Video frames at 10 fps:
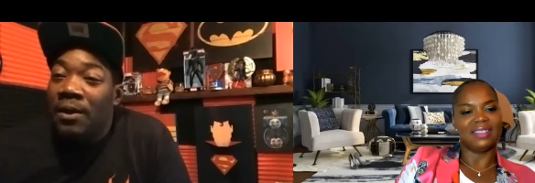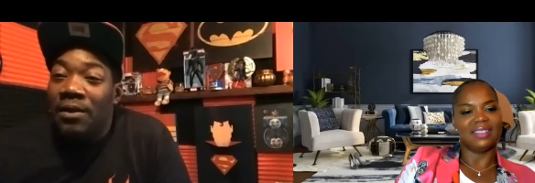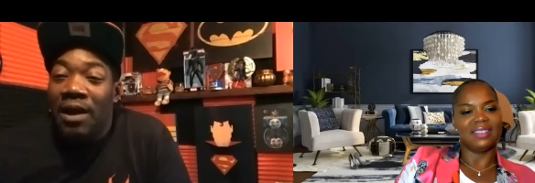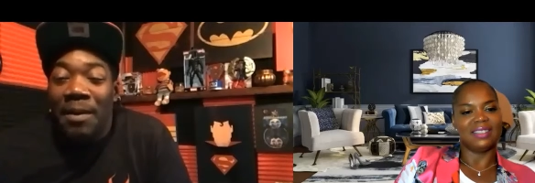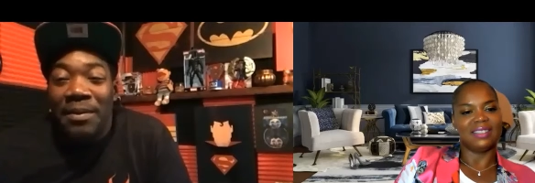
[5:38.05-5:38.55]

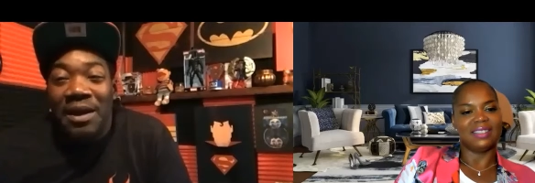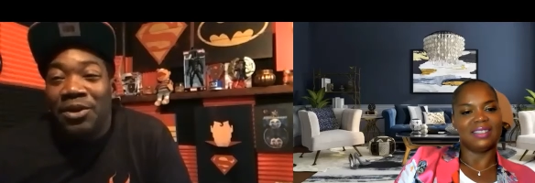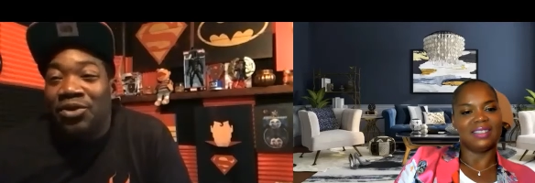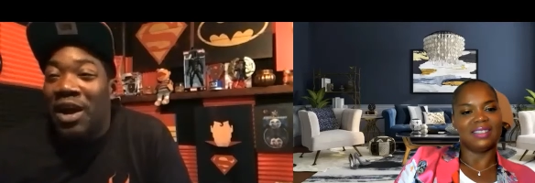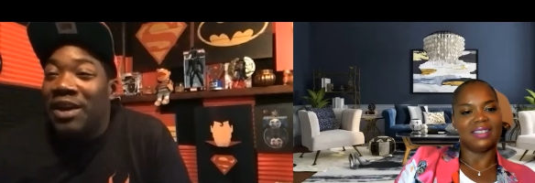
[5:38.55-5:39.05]
Speaker 1: You know what I mean? I've
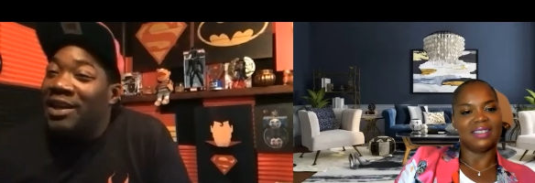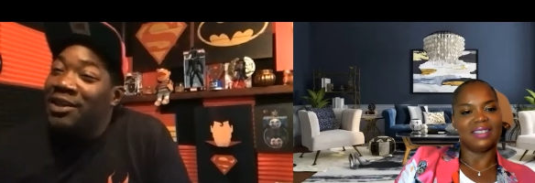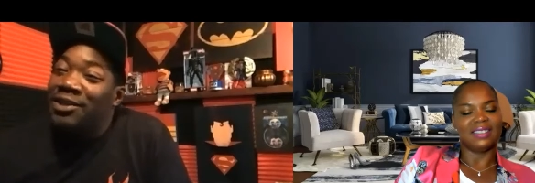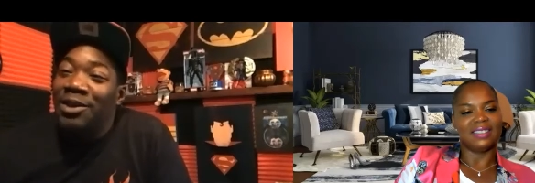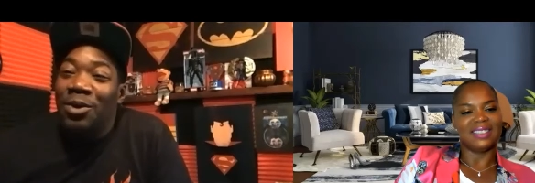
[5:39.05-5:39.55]
been trying to
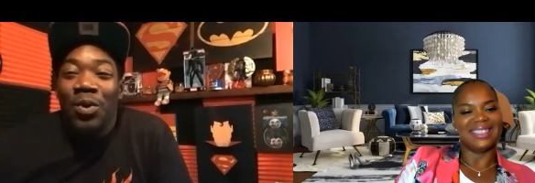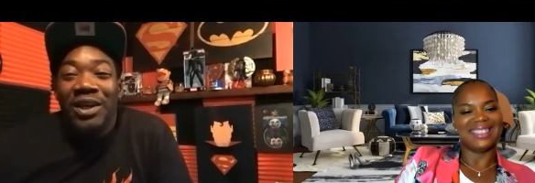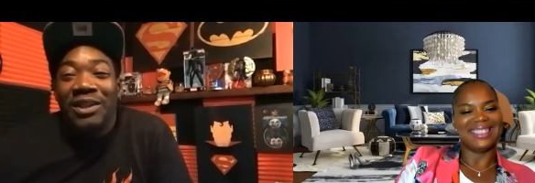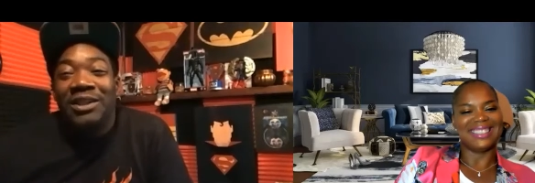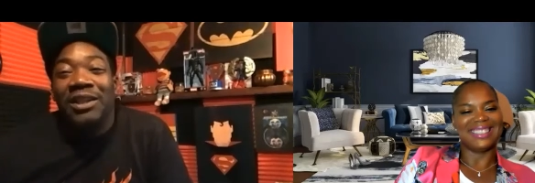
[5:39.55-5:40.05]
get to the
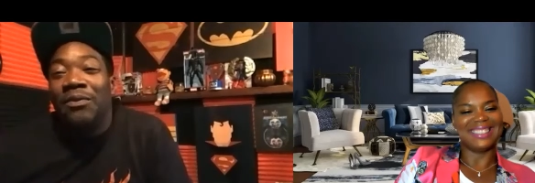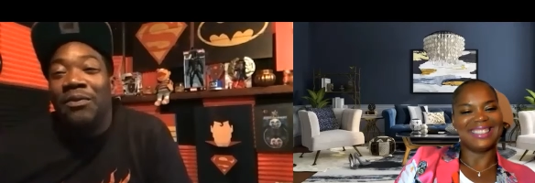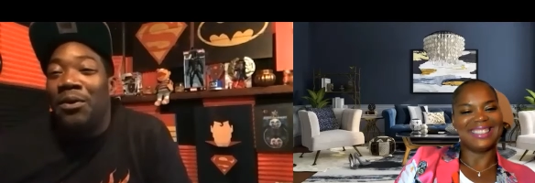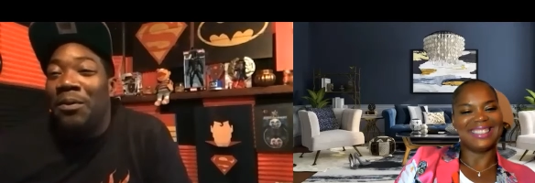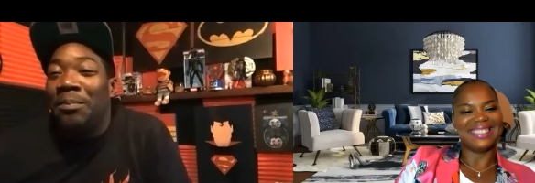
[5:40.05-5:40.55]
Queen City
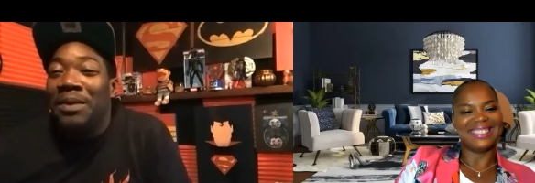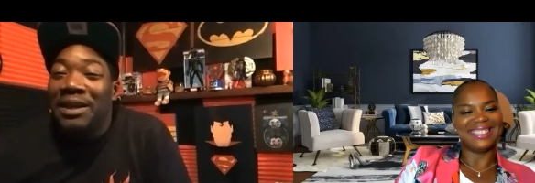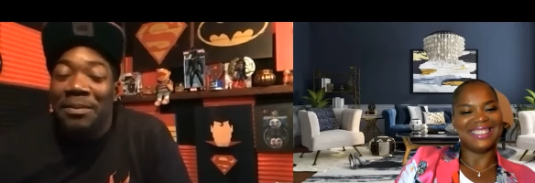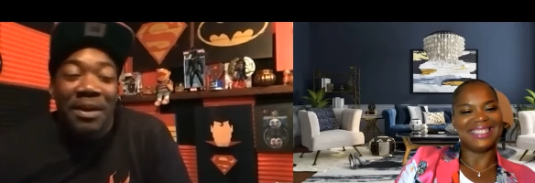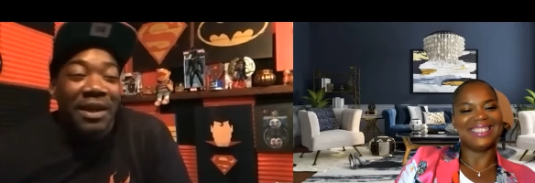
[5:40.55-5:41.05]
for a
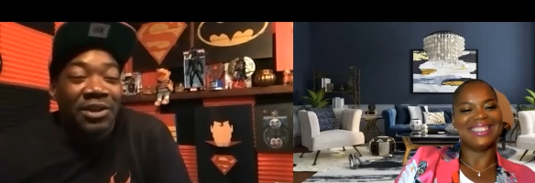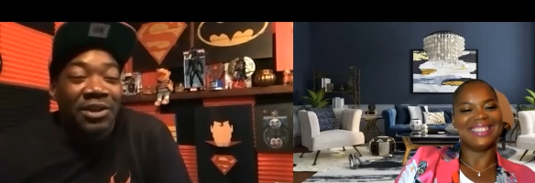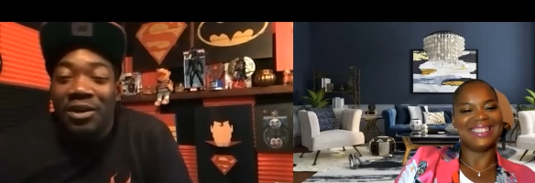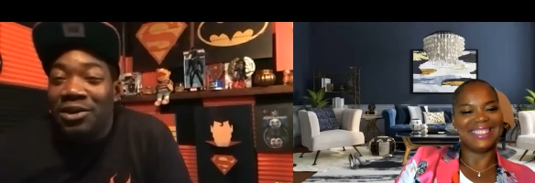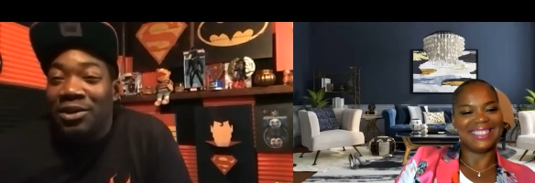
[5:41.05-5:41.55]
minute, man. It
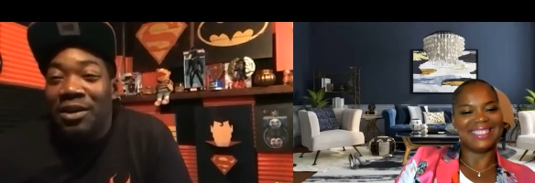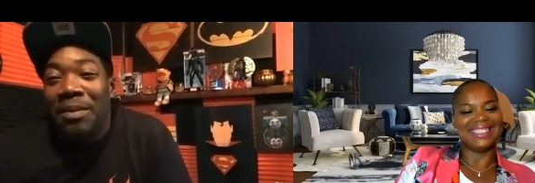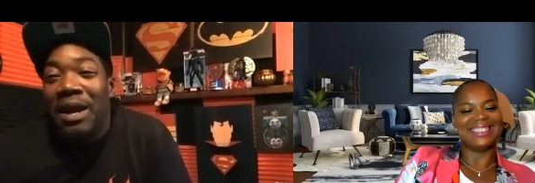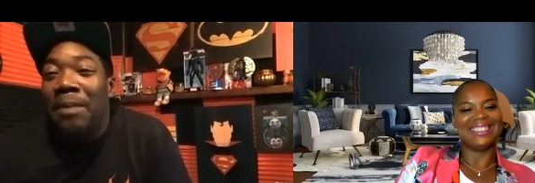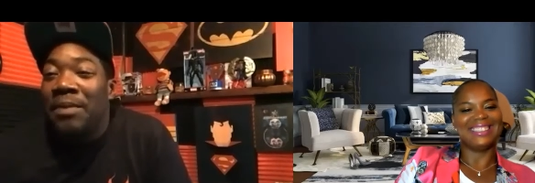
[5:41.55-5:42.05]
took it took a
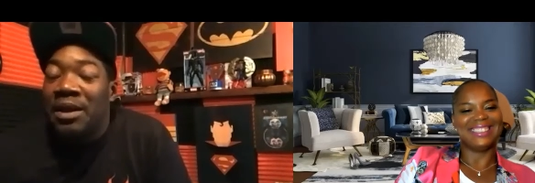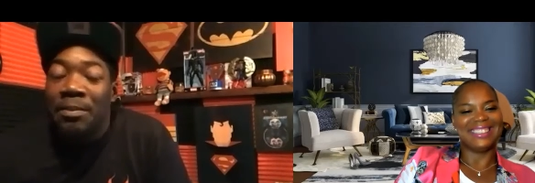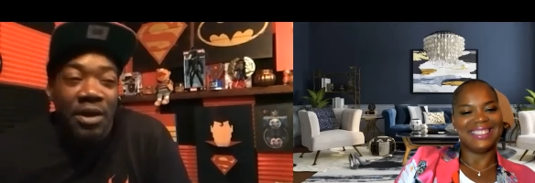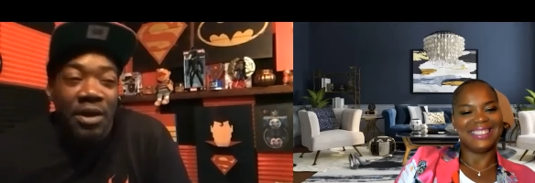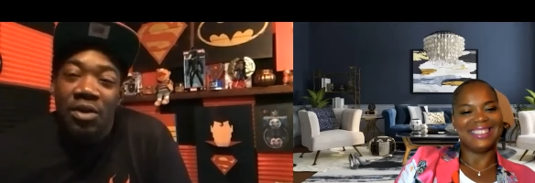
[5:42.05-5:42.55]
mad
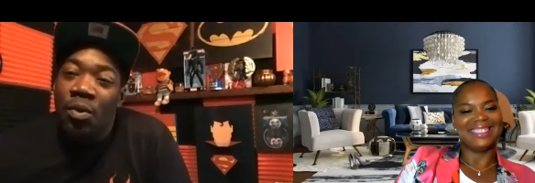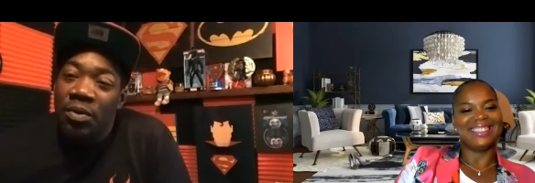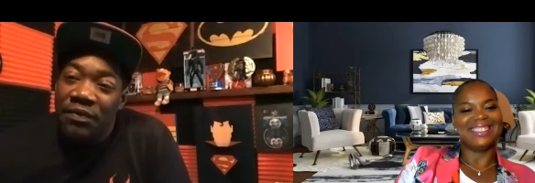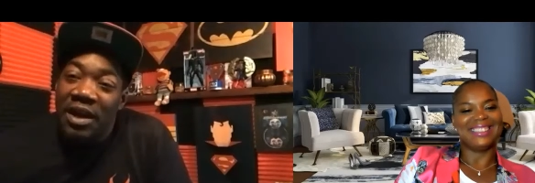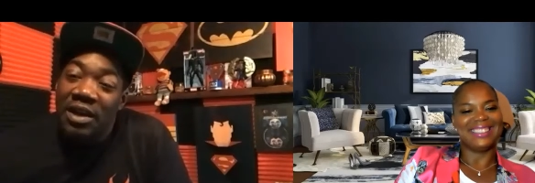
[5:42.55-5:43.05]
minute, but yo,
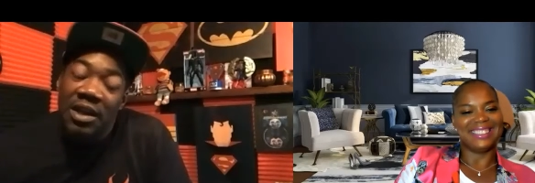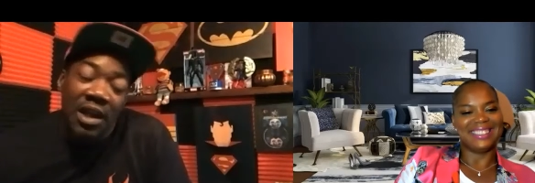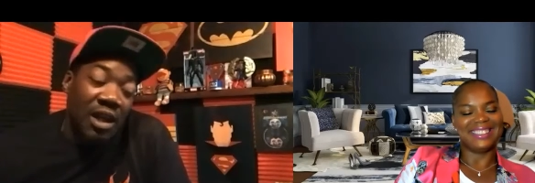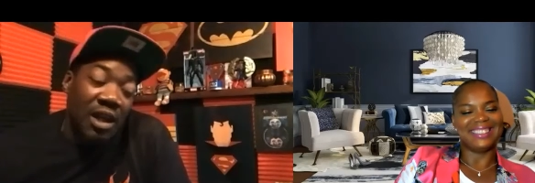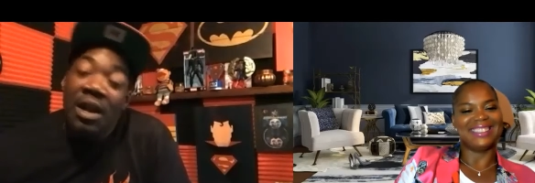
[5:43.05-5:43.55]
finally
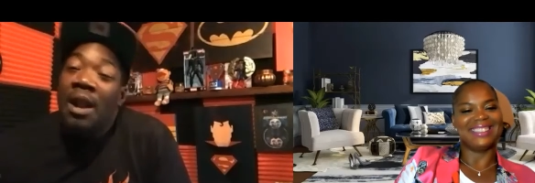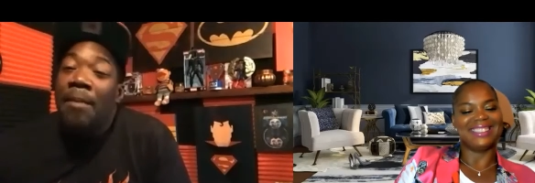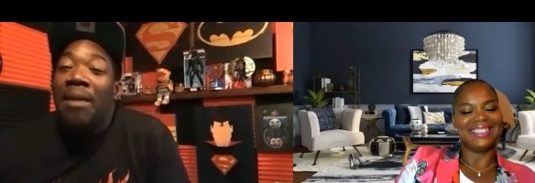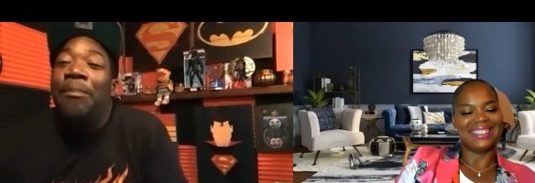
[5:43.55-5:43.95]
here. My